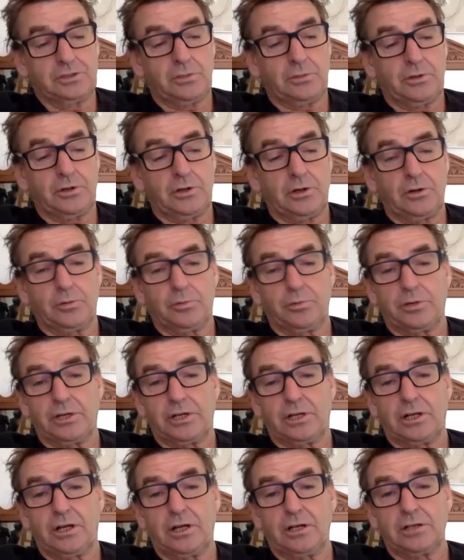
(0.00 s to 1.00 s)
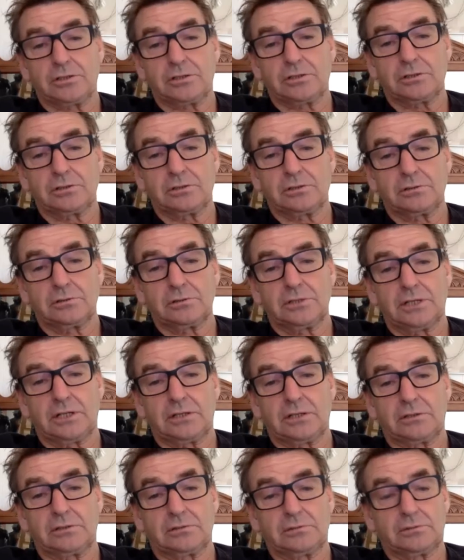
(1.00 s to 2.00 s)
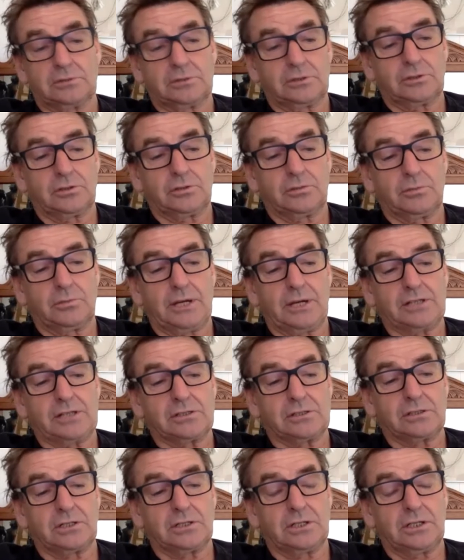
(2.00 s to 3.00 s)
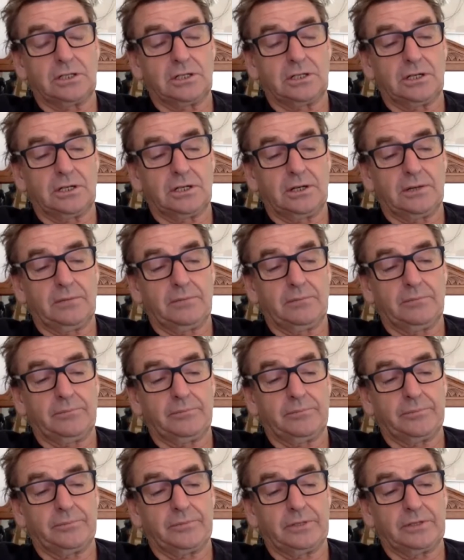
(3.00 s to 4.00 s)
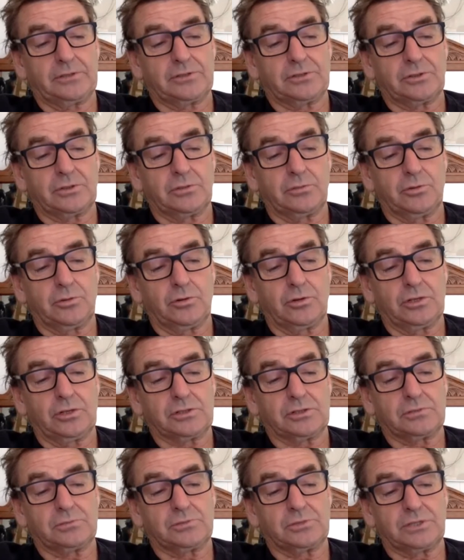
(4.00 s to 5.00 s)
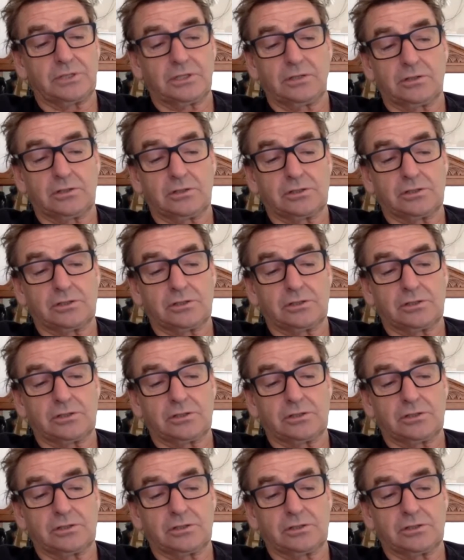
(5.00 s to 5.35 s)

and I were pretty close. We had good mates, and he'd sort of more or less said, look,